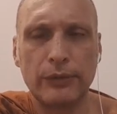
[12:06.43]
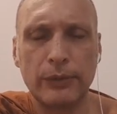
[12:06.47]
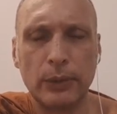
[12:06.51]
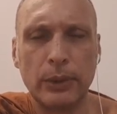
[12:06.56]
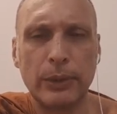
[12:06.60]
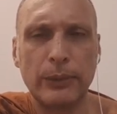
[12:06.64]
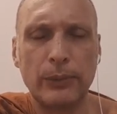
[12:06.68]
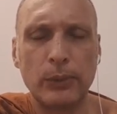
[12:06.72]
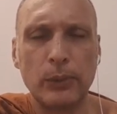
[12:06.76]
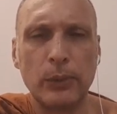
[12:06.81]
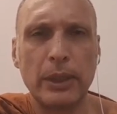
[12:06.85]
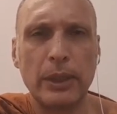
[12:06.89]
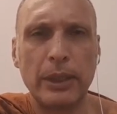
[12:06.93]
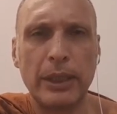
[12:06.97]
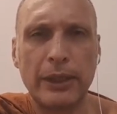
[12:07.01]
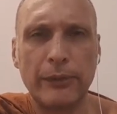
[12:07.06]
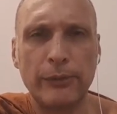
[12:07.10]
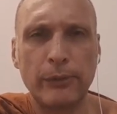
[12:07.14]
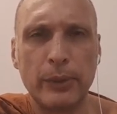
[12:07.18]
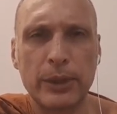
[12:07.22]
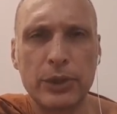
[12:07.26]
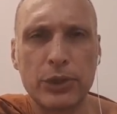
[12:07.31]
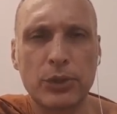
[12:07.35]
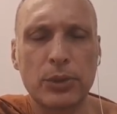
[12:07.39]
If
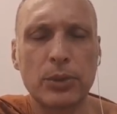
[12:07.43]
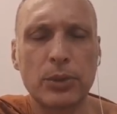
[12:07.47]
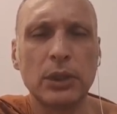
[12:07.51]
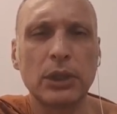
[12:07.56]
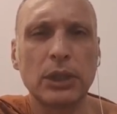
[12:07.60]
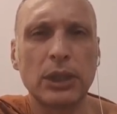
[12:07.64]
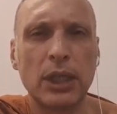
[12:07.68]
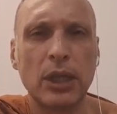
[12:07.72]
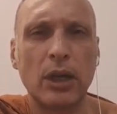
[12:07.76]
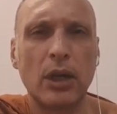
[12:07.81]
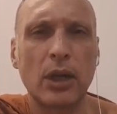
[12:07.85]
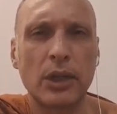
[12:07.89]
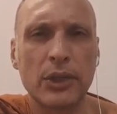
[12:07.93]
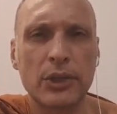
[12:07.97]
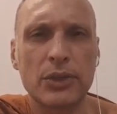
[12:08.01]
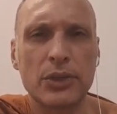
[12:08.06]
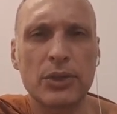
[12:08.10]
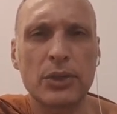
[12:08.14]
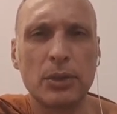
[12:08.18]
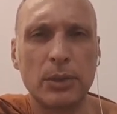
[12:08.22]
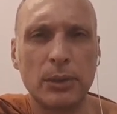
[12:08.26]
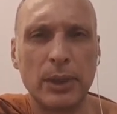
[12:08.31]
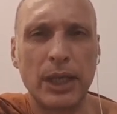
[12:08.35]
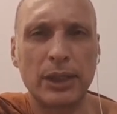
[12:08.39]
we're truly
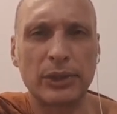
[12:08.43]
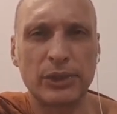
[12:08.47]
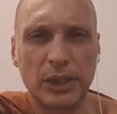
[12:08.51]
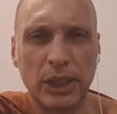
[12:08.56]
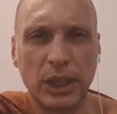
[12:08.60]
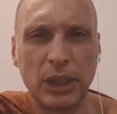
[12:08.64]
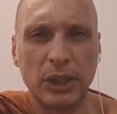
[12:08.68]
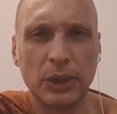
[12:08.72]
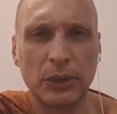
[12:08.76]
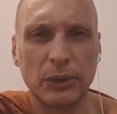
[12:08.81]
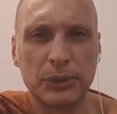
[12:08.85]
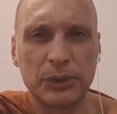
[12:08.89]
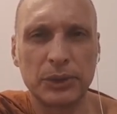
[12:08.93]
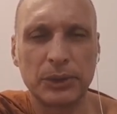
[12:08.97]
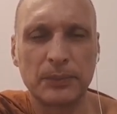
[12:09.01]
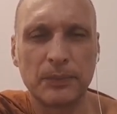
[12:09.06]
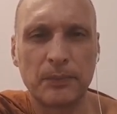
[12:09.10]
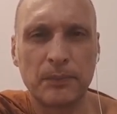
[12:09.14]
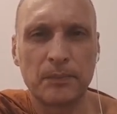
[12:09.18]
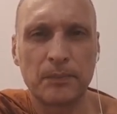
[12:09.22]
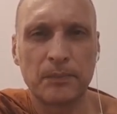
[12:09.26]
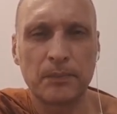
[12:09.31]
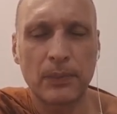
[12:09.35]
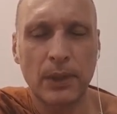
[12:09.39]
honest to ourselves,
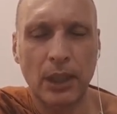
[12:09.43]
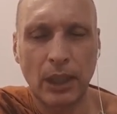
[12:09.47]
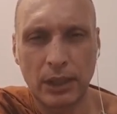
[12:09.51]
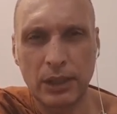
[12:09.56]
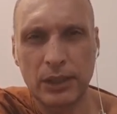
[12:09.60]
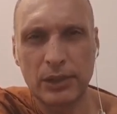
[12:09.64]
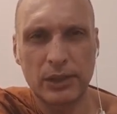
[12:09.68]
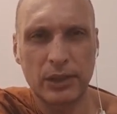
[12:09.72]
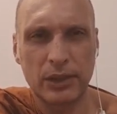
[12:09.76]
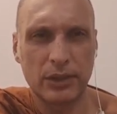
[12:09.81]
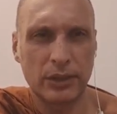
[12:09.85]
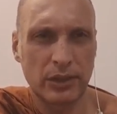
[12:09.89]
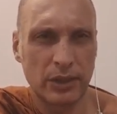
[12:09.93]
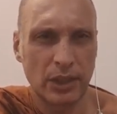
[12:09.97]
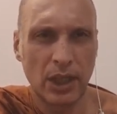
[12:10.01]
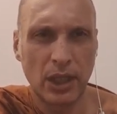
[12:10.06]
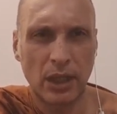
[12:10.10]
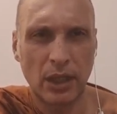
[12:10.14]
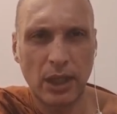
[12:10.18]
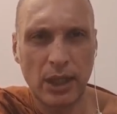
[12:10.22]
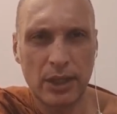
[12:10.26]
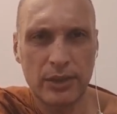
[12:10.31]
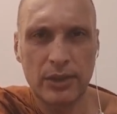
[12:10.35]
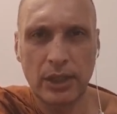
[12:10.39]
and this is,
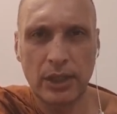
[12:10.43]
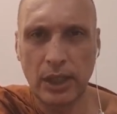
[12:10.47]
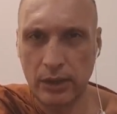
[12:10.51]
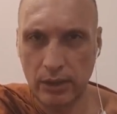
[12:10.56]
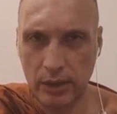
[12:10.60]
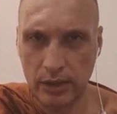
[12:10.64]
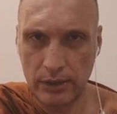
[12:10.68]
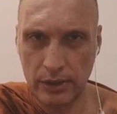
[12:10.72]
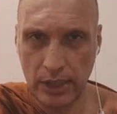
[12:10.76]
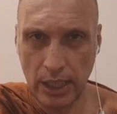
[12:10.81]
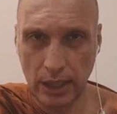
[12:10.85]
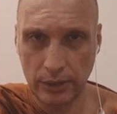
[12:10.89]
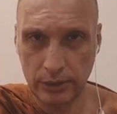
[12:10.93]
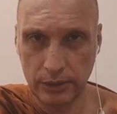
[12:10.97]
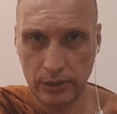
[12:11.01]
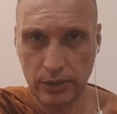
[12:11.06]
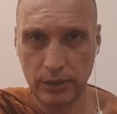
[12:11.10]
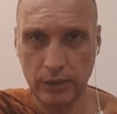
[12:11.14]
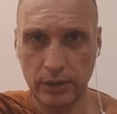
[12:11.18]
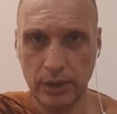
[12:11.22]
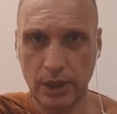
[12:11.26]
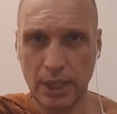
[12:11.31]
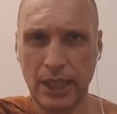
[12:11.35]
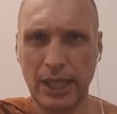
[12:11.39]
I send this out
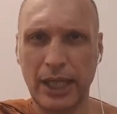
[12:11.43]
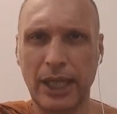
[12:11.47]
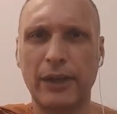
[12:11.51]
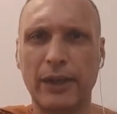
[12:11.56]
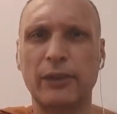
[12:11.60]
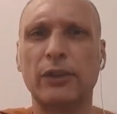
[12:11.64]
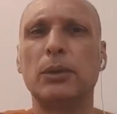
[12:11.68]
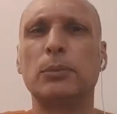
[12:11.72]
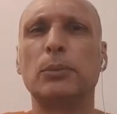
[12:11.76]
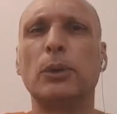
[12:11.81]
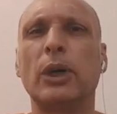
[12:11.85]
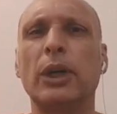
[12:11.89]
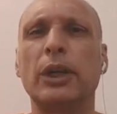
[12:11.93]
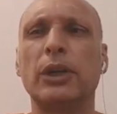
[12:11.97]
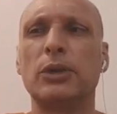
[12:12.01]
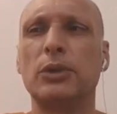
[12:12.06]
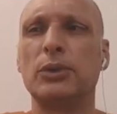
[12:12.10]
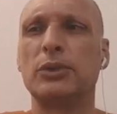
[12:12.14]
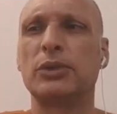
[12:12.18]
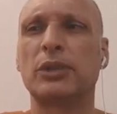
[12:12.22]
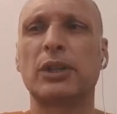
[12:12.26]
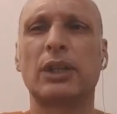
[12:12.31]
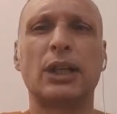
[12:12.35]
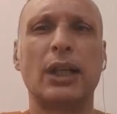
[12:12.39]
to everybody
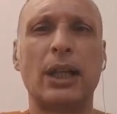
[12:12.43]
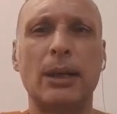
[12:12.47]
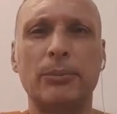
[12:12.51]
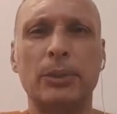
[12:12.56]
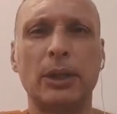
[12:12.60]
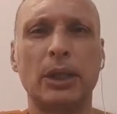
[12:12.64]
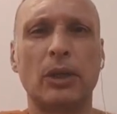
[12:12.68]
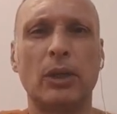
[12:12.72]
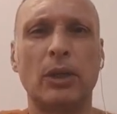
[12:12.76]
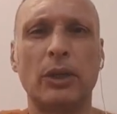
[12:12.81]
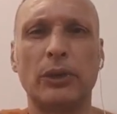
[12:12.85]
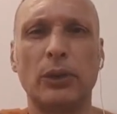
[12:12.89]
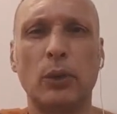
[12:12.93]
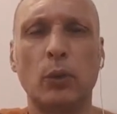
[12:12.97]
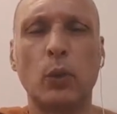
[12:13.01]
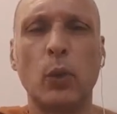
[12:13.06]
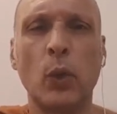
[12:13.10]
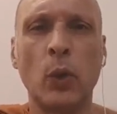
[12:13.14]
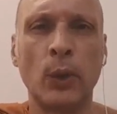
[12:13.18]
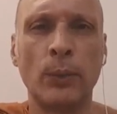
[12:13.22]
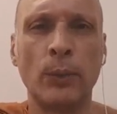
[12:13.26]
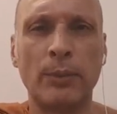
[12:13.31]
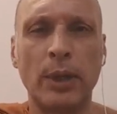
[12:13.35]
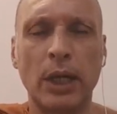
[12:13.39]
who's clapping on the
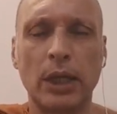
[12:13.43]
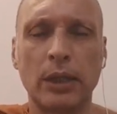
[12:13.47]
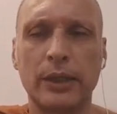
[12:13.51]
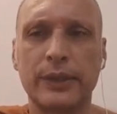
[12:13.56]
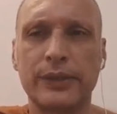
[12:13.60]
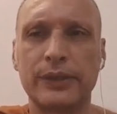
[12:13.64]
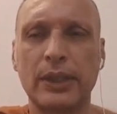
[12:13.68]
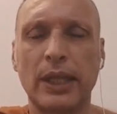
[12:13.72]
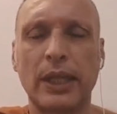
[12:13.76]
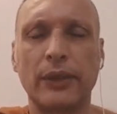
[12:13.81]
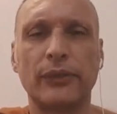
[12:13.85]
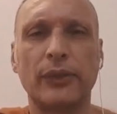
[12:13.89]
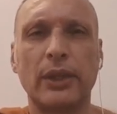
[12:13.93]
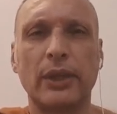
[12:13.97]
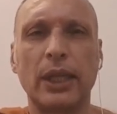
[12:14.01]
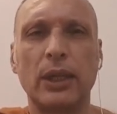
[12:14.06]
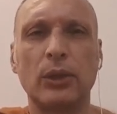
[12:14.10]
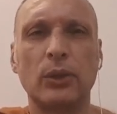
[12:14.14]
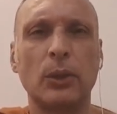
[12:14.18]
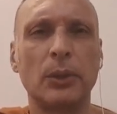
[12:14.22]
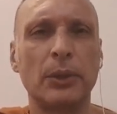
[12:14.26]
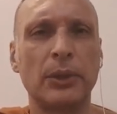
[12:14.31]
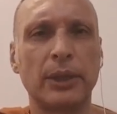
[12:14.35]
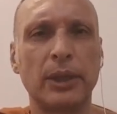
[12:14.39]
warmongers out there,
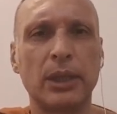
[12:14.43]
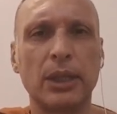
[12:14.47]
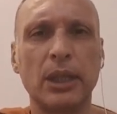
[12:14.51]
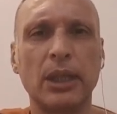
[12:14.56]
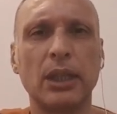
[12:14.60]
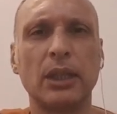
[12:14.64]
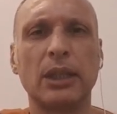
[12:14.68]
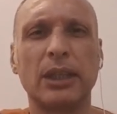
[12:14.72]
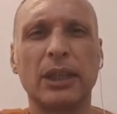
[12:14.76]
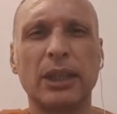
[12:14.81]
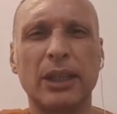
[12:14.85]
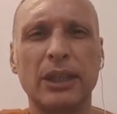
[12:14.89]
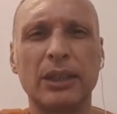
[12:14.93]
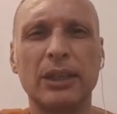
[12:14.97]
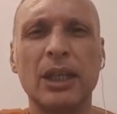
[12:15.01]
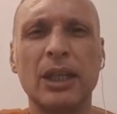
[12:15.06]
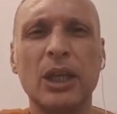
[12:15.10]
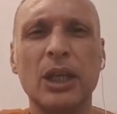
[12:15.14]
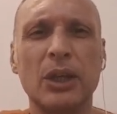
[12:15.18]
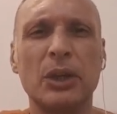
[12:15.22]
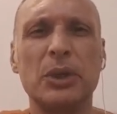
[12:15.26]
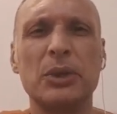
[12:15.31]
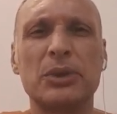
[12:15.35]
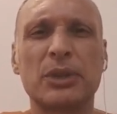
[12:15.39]
all the killing,
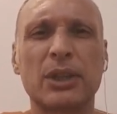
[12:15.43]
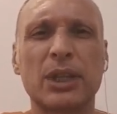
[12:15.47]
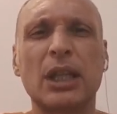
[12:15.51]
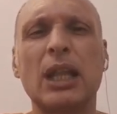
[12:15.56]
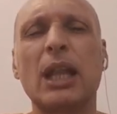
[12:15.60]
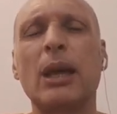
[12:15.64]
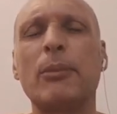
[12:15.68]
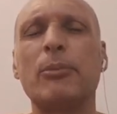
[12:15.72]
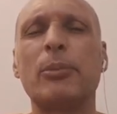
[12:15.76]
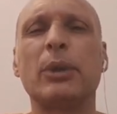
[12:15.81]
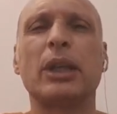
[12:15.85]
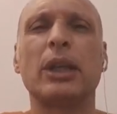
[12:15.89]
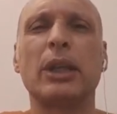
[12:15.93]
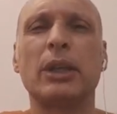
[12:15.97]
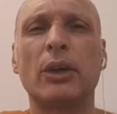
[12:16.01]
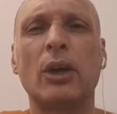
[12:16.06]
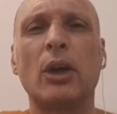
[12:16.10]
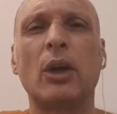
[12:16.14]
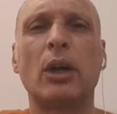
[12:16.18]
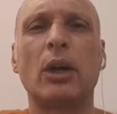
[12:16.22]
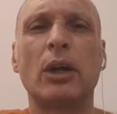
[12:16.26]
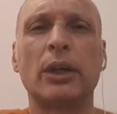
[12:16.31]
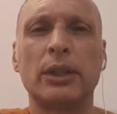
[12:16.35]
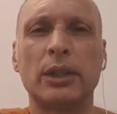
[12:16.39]
who's clapping it
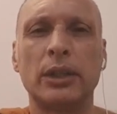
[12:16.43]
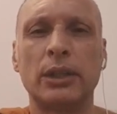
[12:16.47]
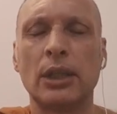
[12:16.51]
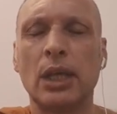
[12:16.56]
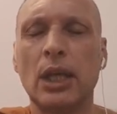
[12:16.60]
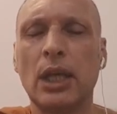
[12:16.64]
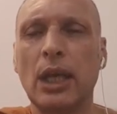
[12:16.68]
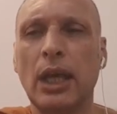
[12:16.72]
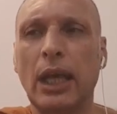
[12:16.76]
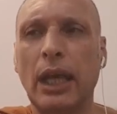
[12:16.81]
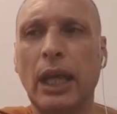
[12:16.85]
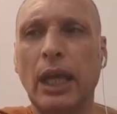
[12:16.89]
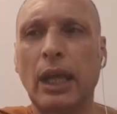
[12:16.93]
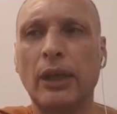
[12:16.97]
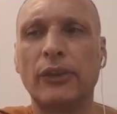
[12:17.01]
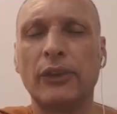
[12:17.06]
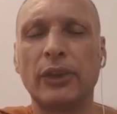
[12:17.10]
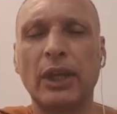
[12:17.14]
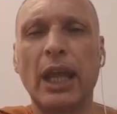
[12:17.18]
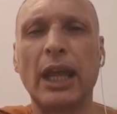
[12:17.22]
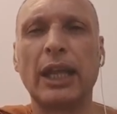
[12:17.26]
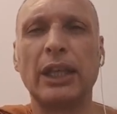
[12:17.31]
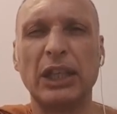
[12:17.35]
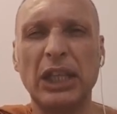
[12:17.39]
on and
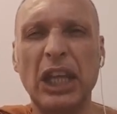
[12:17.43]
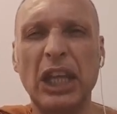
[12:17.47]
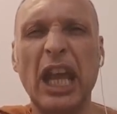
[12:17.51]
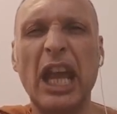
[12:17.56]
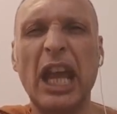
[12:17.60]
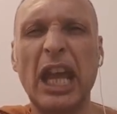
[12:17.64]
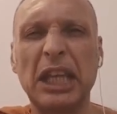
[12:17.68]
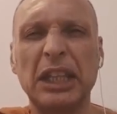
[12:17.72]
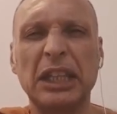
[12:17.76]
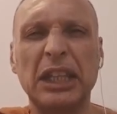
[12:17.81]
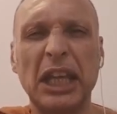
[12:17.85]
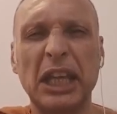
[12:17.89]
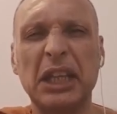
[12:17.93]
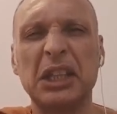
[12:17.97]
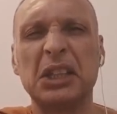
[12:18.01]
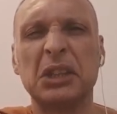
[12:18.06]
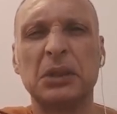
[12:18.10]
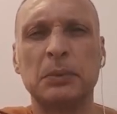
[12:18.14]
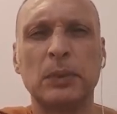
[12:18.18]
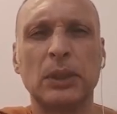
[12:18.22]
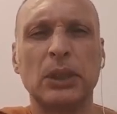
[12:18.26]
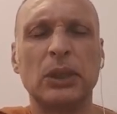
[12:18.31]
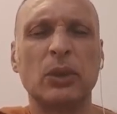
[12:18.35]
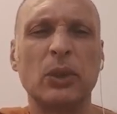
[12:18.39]
saying, yeah, get
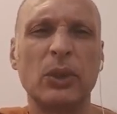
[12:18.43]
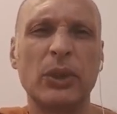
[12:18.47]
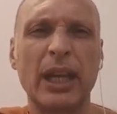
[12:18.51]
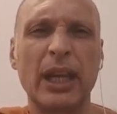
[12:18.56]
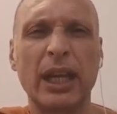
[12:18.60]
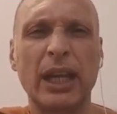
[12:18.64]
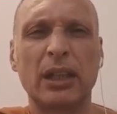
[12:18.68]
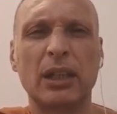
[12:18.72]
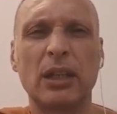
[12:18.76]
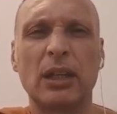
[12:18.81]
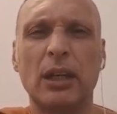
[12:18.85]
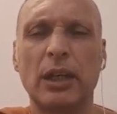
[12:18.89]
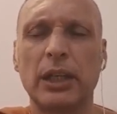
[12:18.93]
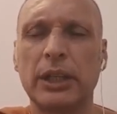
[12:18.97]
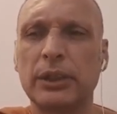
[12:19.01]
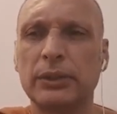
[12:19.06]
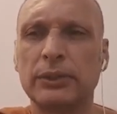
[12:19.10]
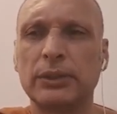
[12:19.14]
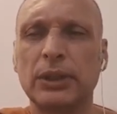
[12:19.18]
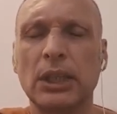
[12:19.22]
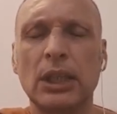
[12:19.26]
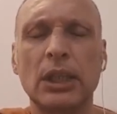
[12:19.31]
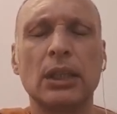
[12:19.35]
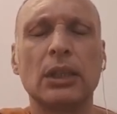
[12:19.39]
them, and all that kind of
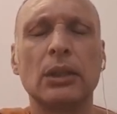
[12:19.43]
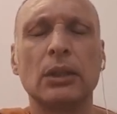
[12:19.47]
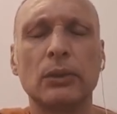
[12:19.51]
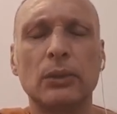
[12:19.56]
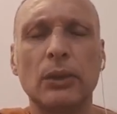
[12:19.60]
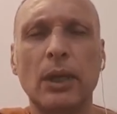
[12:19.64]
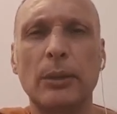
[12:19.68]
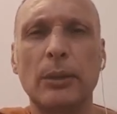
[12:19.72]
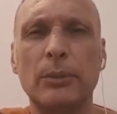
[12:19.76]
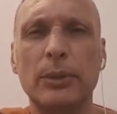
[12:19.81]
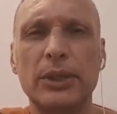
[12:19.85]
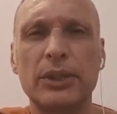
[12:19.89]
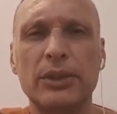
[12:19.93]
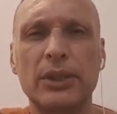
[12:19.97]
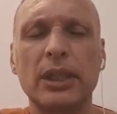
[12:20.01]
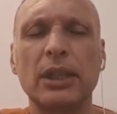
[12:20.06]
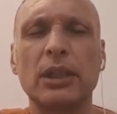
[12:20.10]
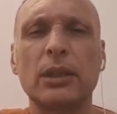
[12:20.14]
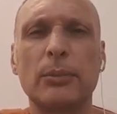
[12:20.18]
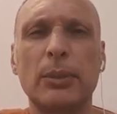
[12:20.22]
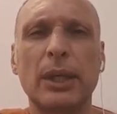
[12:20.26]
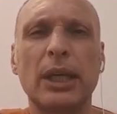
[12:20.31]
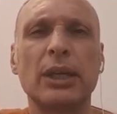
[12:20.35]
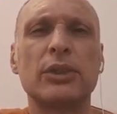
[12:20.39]
rubbish. Think
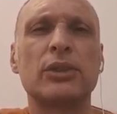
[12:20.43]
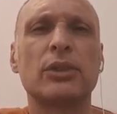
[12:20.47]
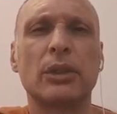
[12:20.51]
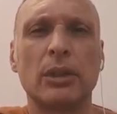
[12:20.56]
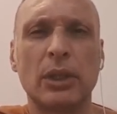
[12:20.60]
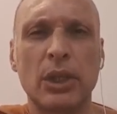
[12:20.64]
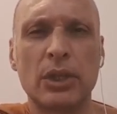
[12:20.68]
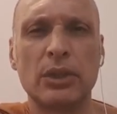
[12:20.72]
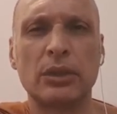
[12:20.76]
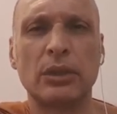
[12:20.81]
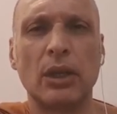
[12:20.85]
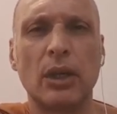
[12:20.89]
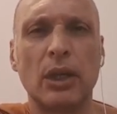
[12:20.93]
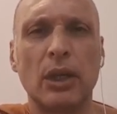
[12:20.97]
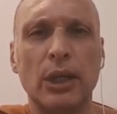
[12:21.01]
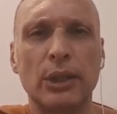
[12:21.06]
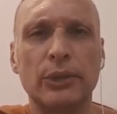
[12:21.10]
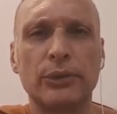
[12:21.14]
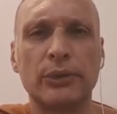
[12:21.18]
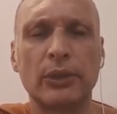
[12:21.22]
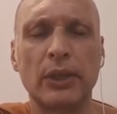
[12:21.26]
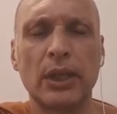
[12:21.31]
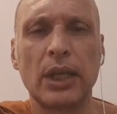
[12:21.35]
about your own life.